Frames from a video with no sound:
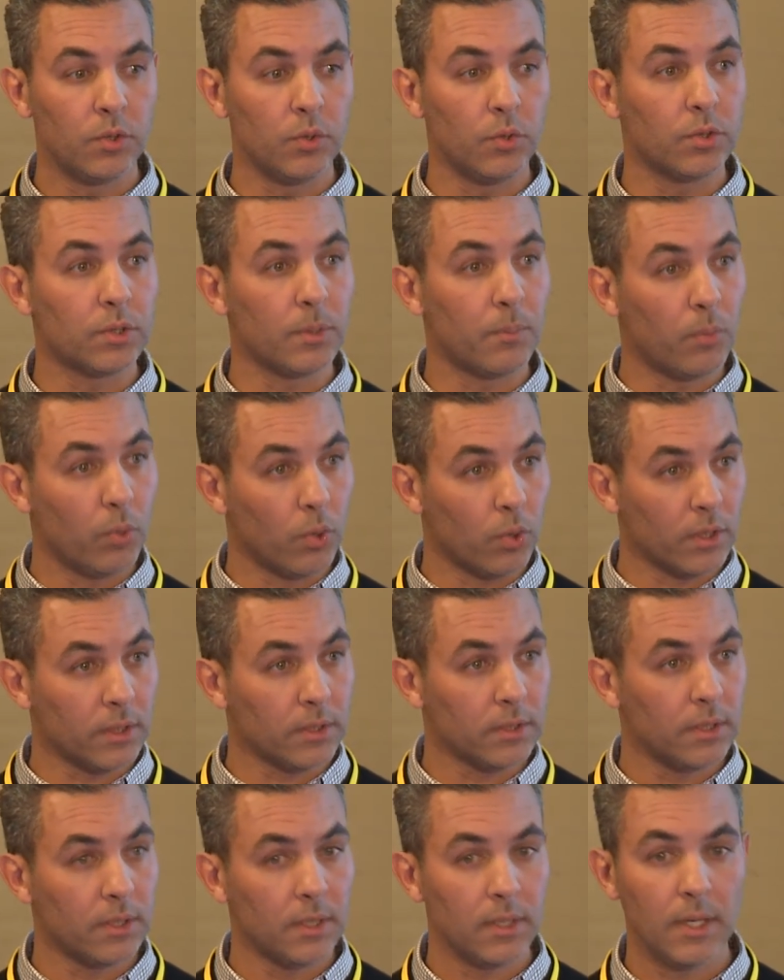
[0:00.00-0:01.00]

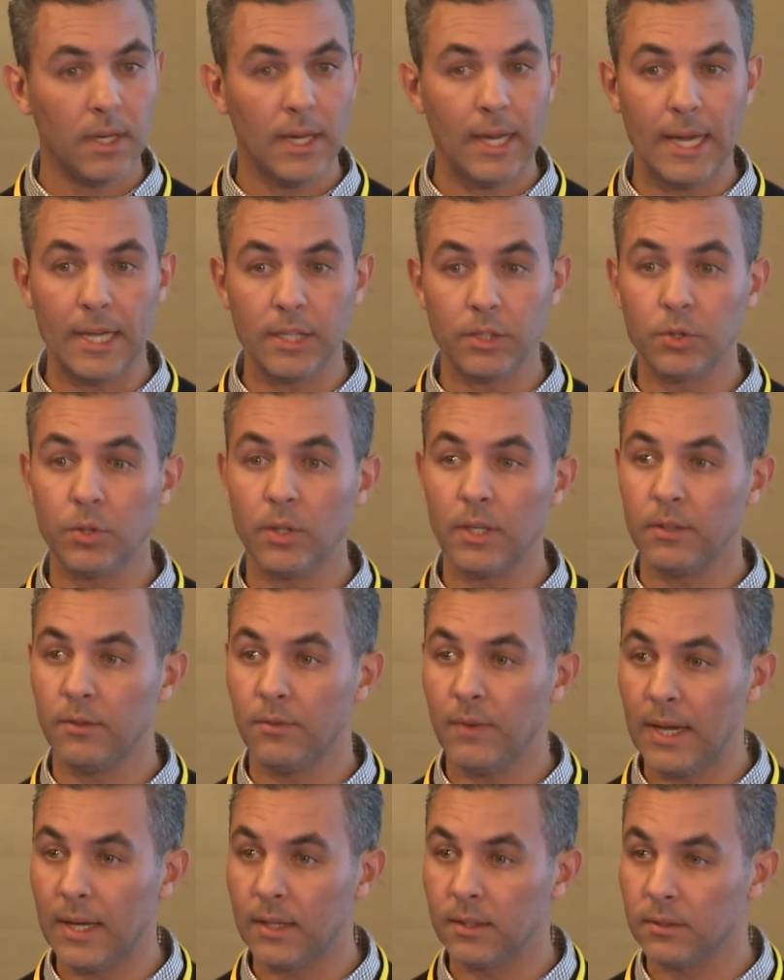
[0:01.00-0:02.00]
support and to
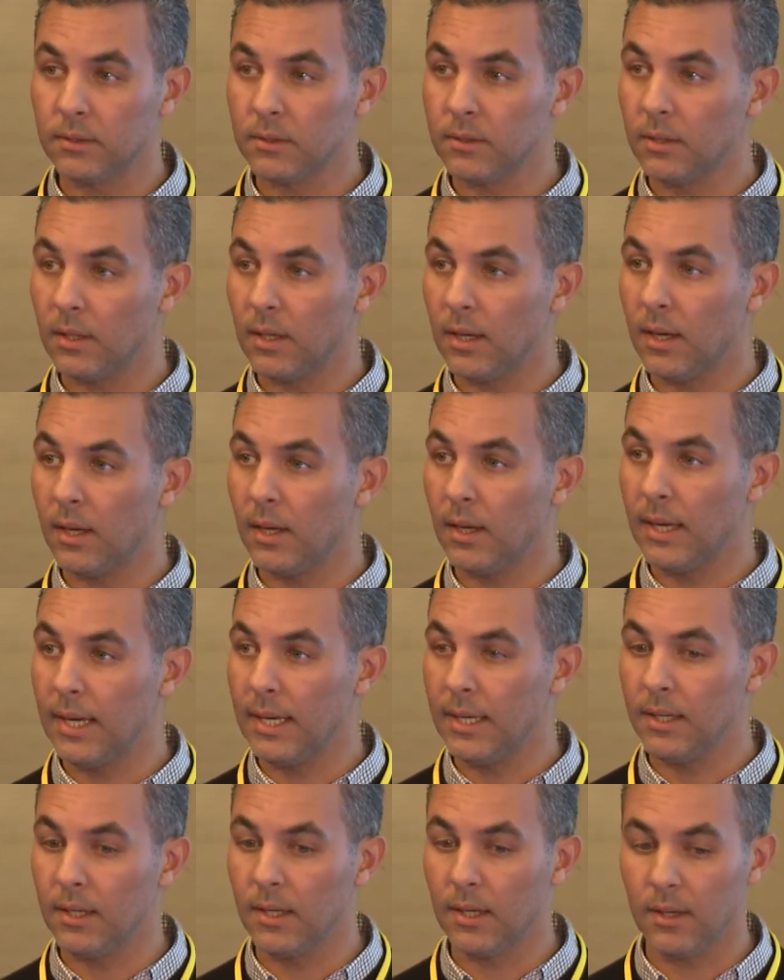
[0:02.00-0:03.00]
advance
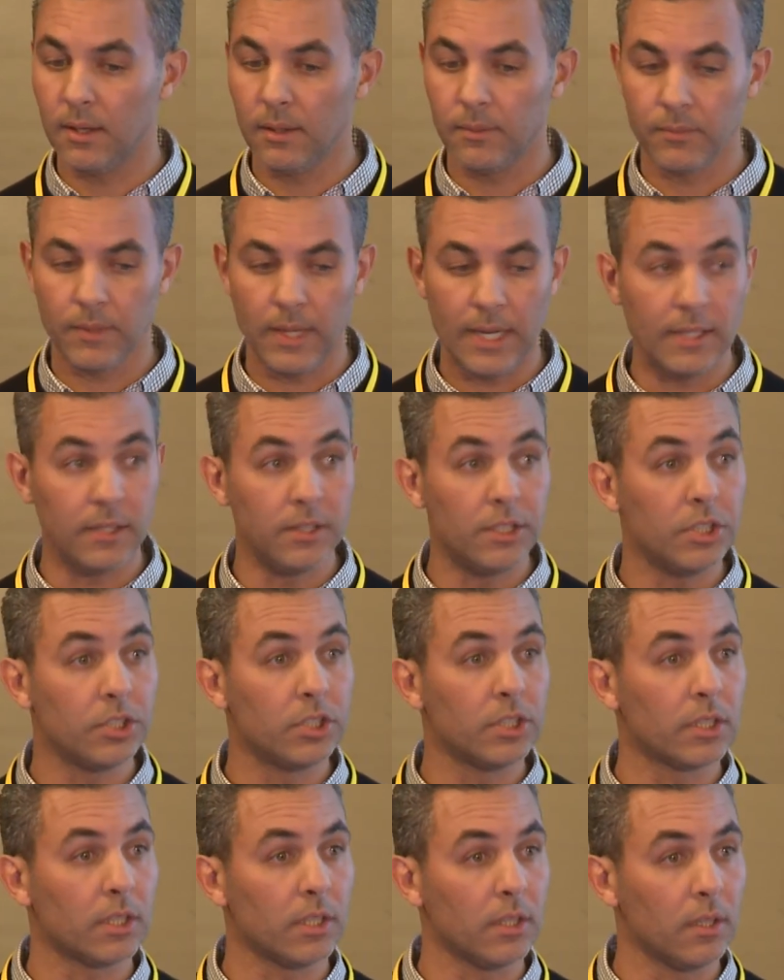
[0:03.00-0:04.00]
a
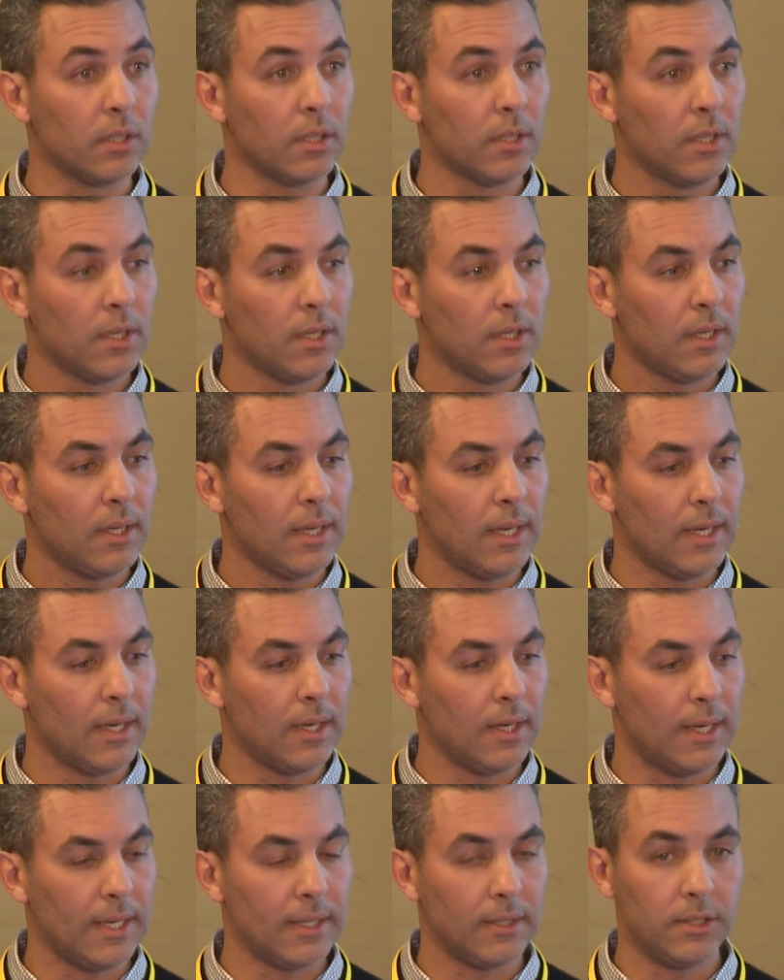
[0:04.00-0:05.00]
digital
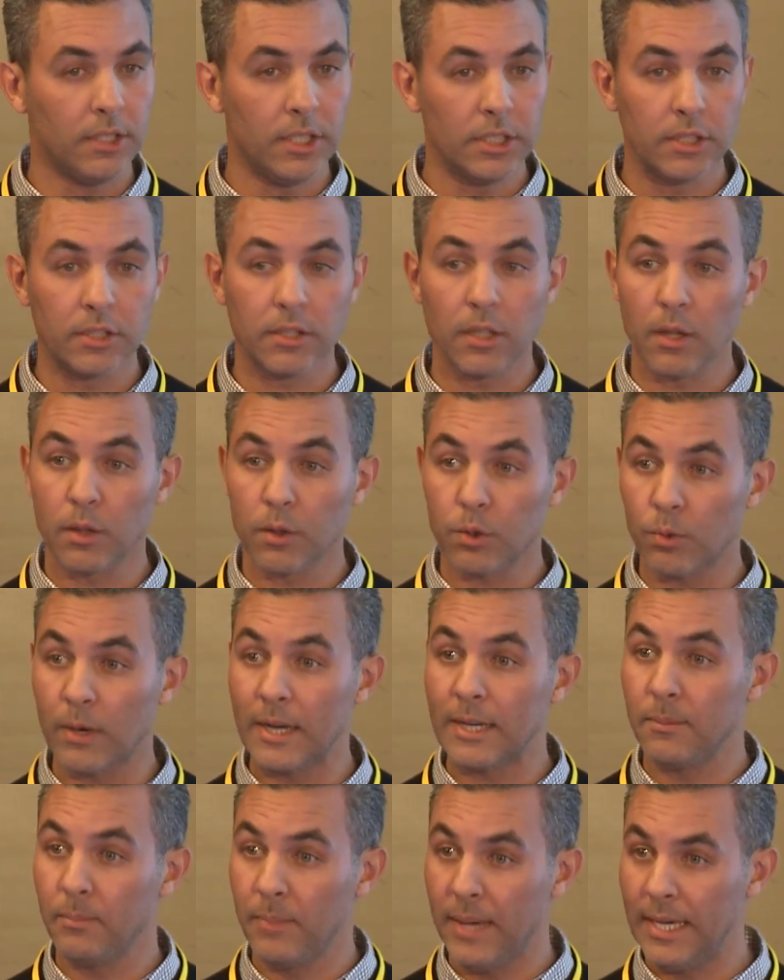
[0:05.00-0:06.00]

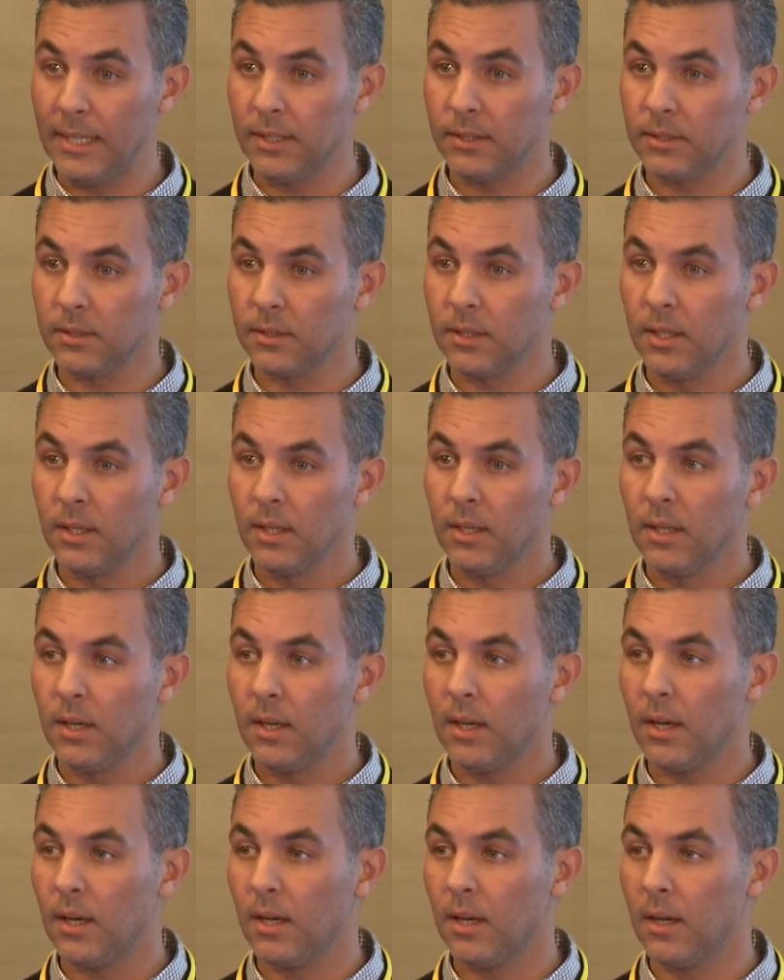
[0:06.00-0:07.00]
thread-based
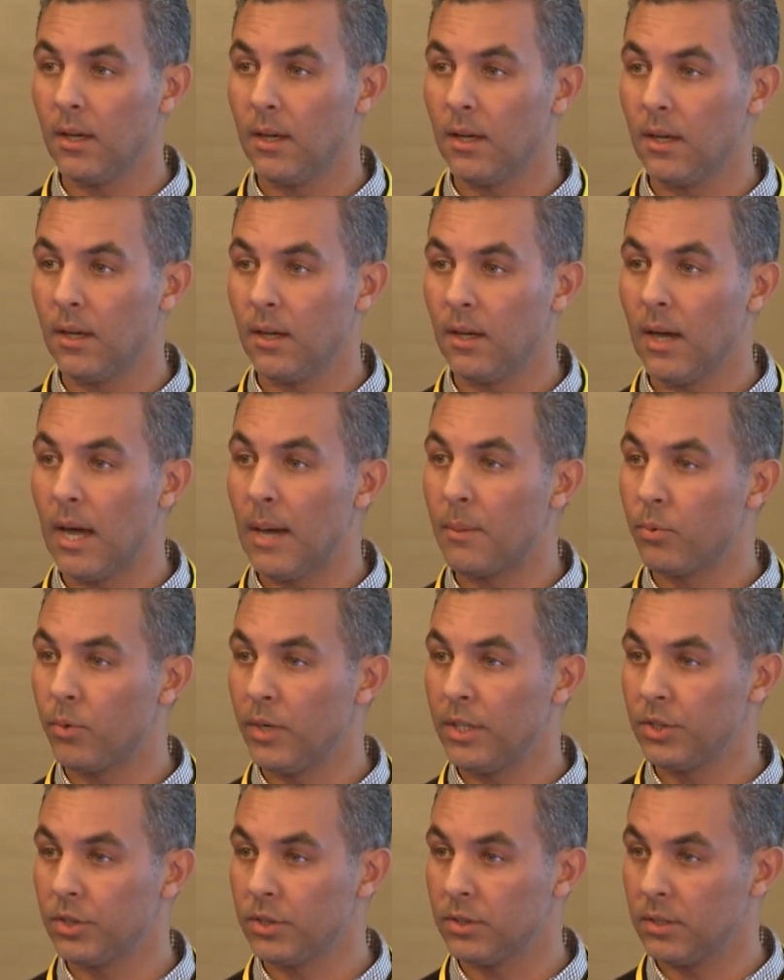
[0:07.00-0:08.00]

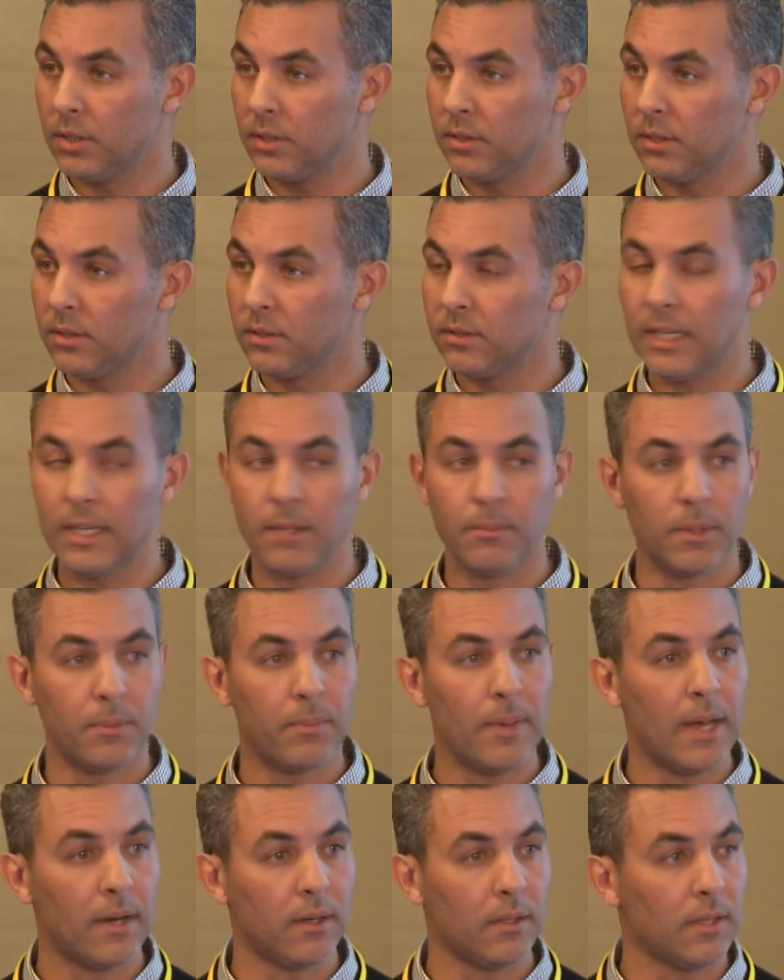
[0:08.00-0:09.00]
operations and sustainment
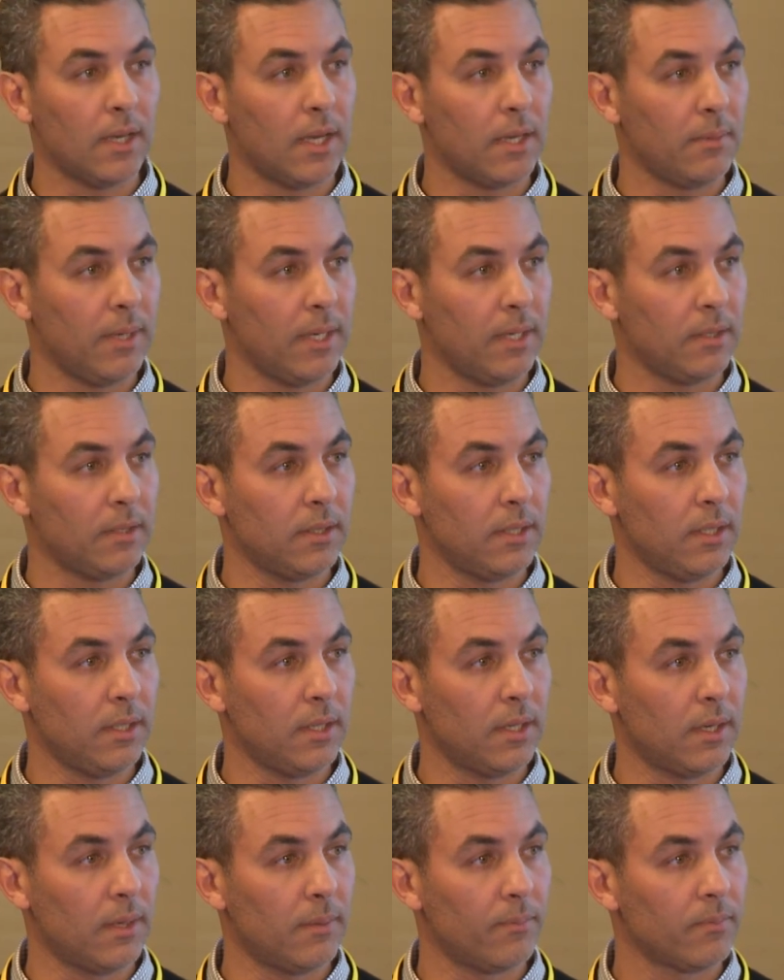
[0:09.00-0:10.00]
paradigm in
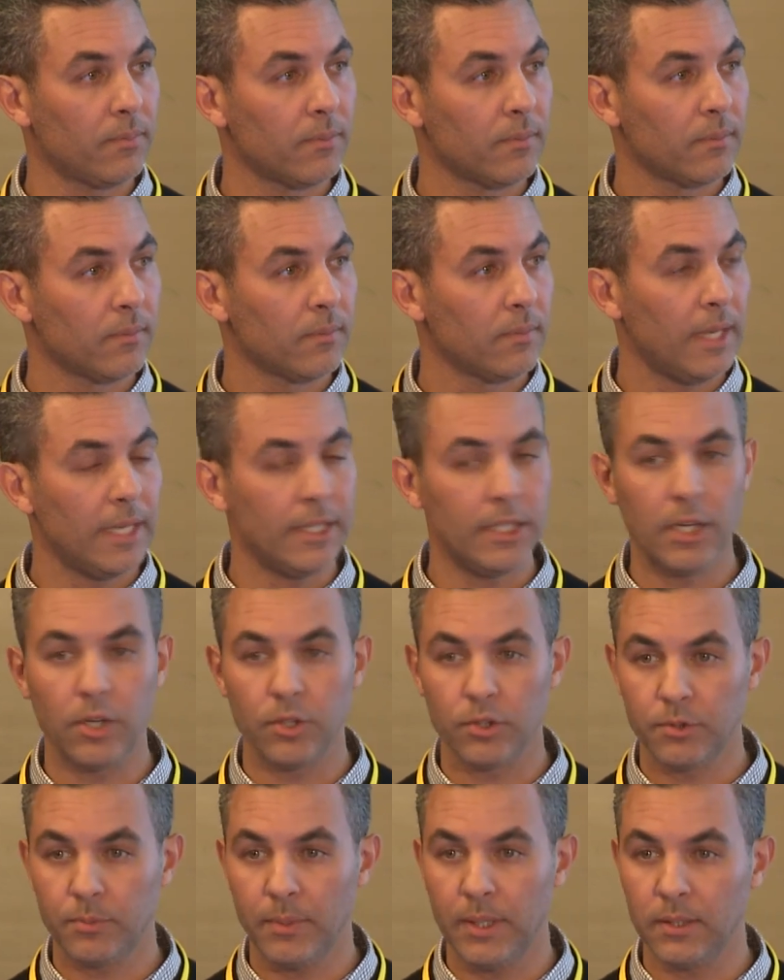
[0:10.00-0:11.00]
the
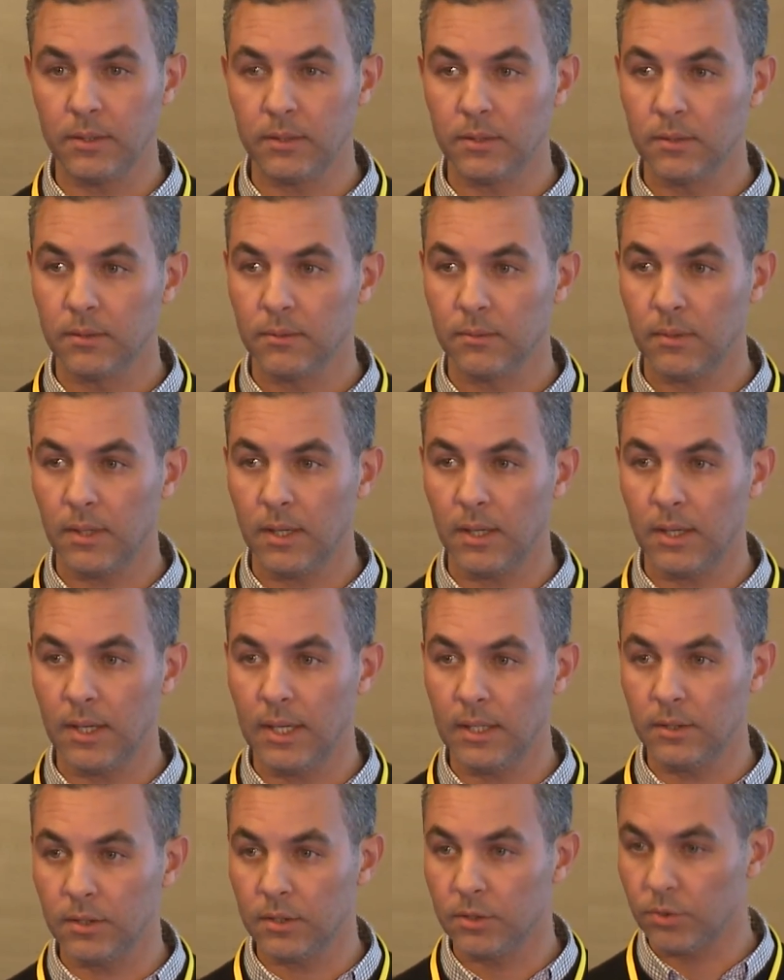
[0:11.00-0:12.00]
aerospace
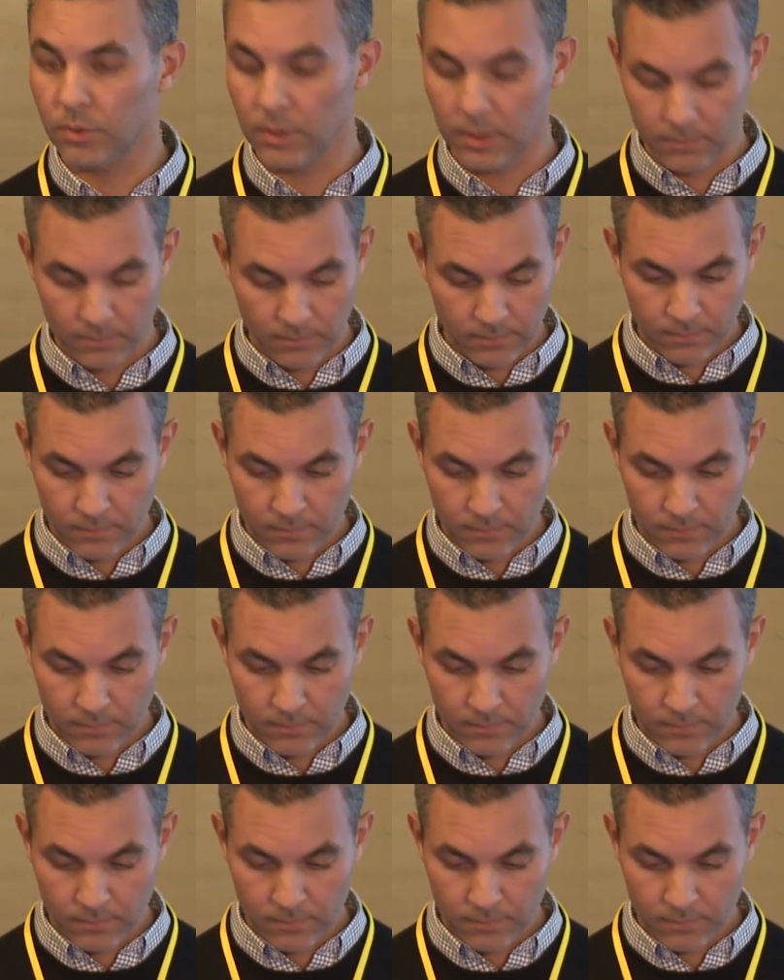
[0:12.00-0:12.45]
industry.